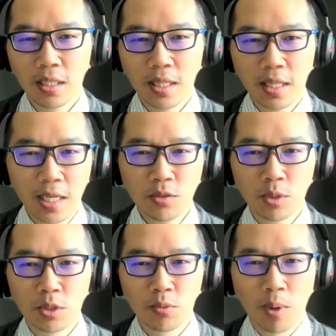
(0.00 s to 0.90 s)
things,
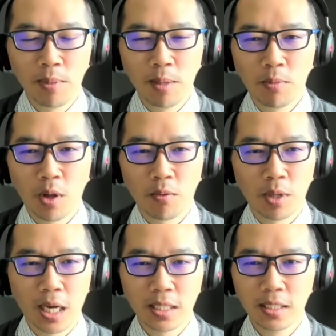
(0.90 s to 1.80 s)
which is why people are
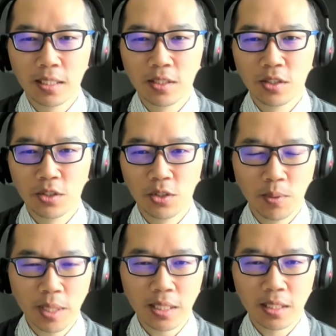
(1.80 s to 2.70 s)
reluctant to do
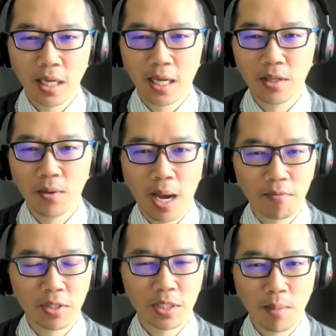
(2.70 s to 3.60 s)
it, and you
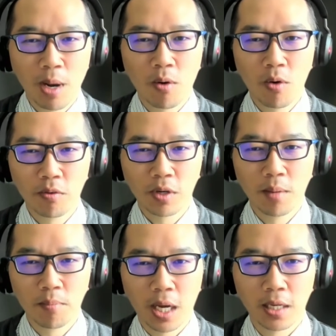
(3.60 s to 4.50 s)
have to somehow
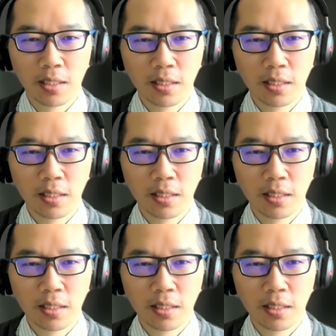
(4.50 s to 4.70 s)
overcome that.